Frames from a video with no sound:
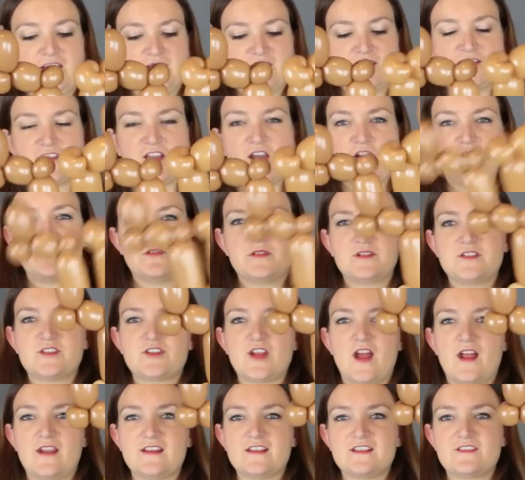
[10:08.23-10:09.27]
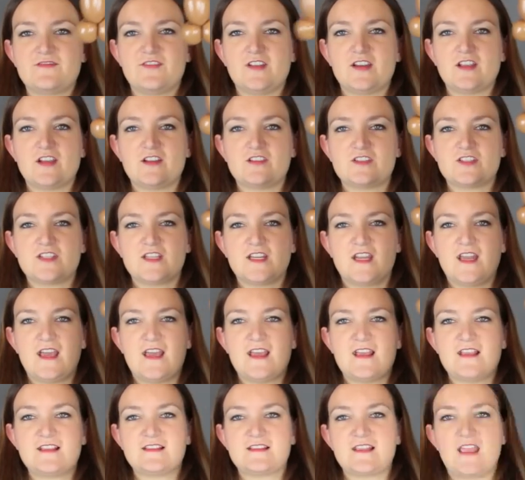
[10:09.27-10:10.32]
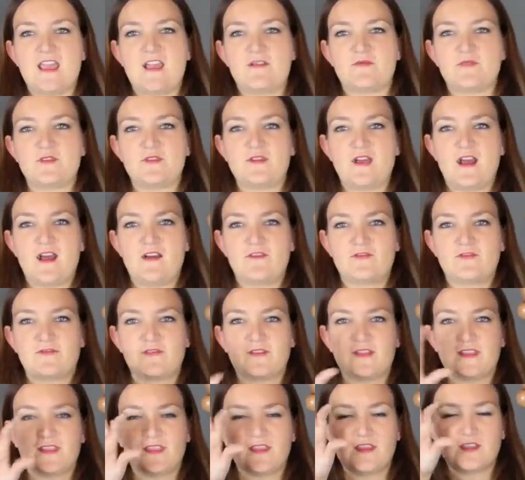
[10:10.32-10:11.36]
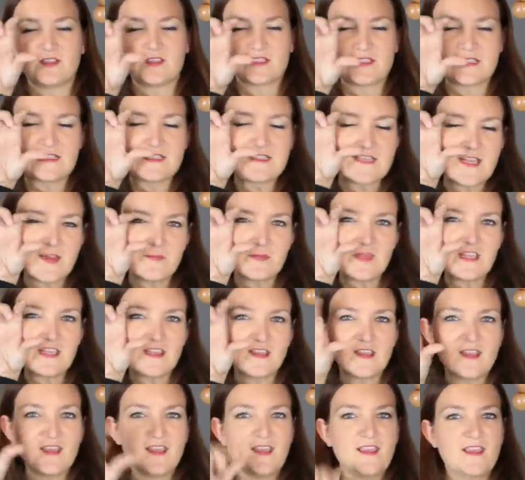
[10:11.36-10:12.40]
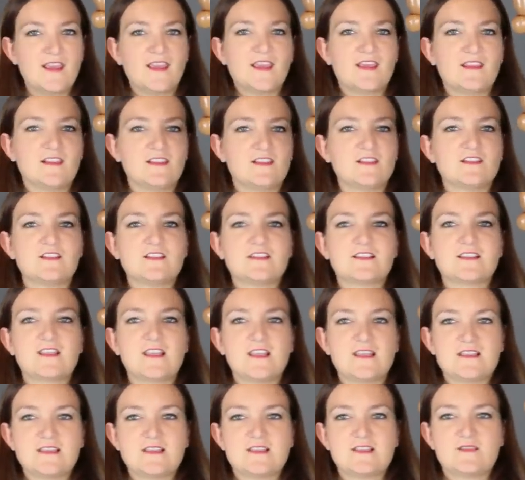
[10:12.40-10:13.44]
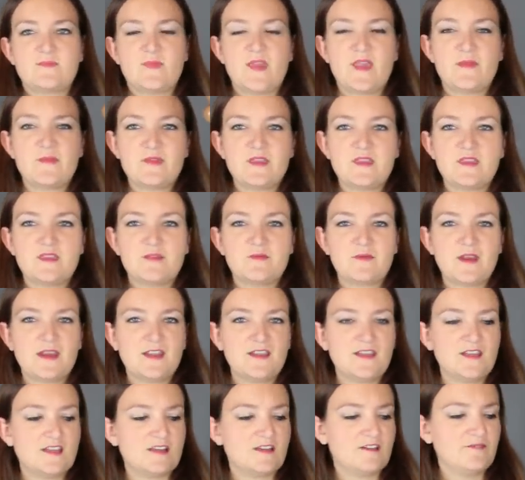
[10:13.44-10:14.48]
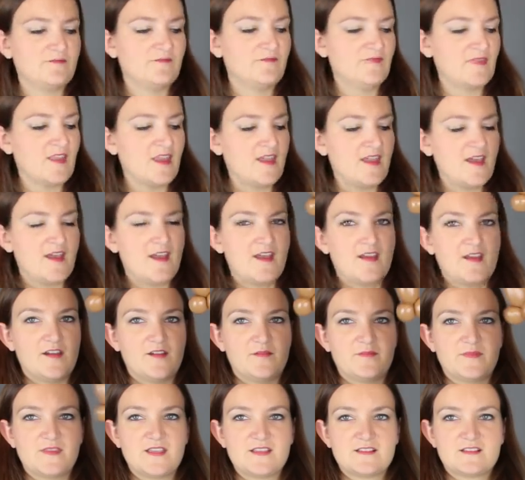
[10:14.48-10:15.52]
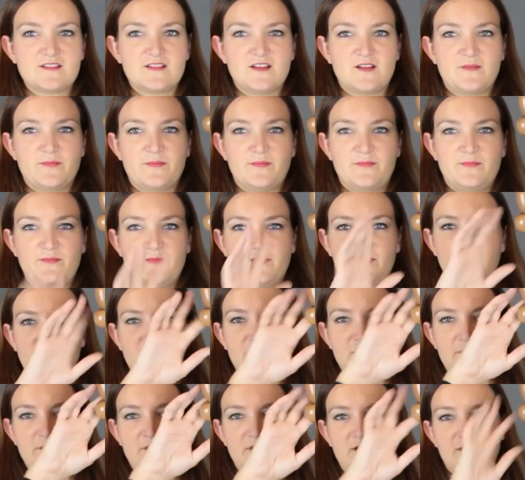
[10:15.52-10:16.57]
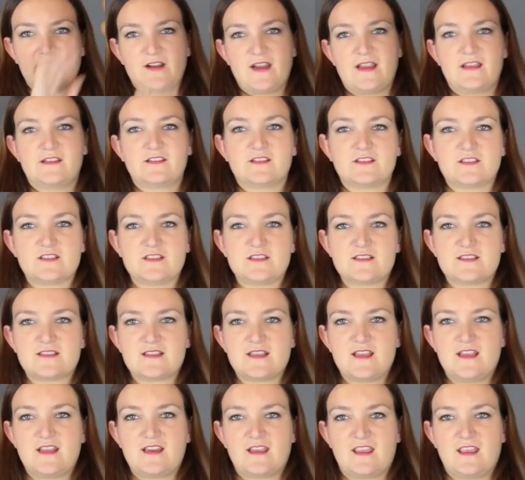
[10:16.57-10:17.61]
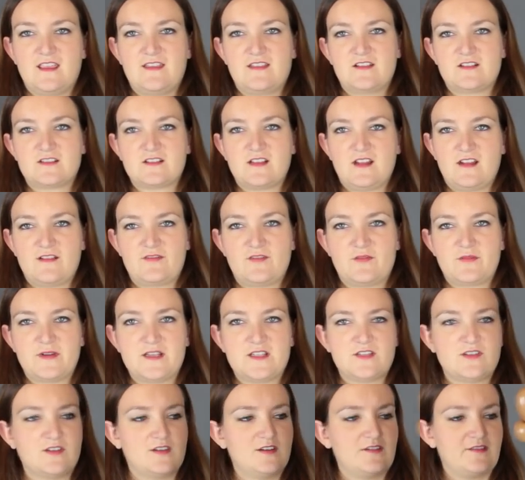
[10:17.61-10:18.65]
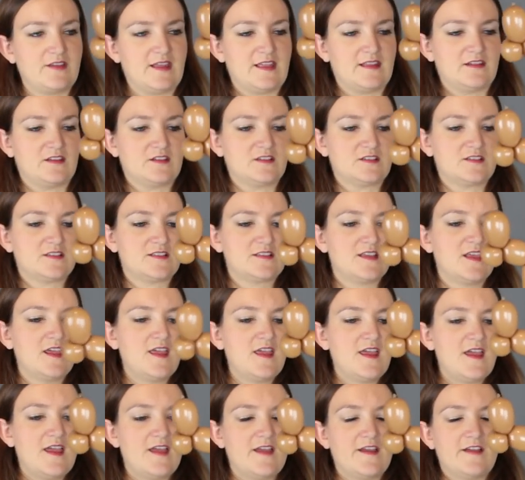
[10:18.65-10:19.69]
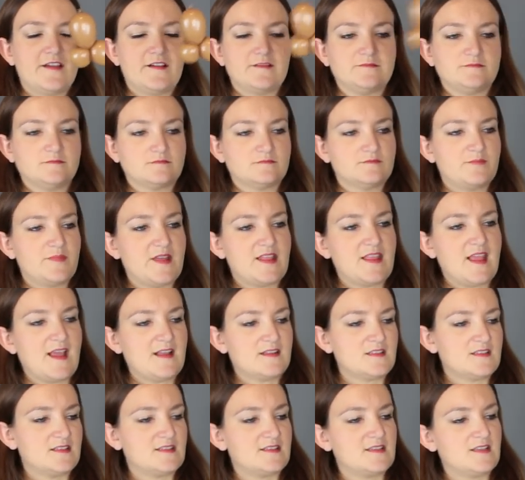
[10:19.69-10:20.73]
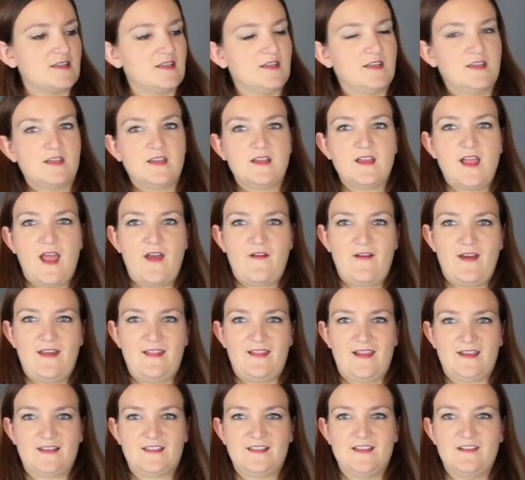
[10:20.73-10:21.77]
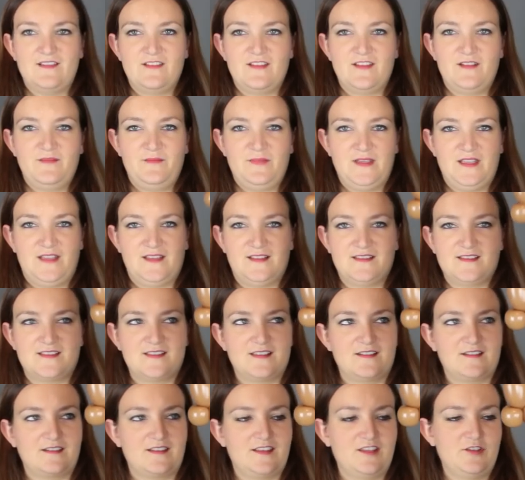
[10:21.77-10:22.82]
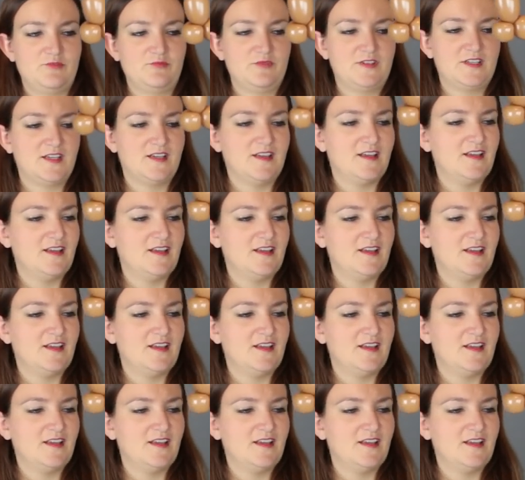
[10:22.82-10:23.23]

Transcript: So in Shauna's video, she does a Rudolph with little stubby antlers because it's a baby reindeer. Um, these are a little bit bigger antlers. And again, there's a lot of different ways you can do antlers, um, but that's how I like to do them because they're cute.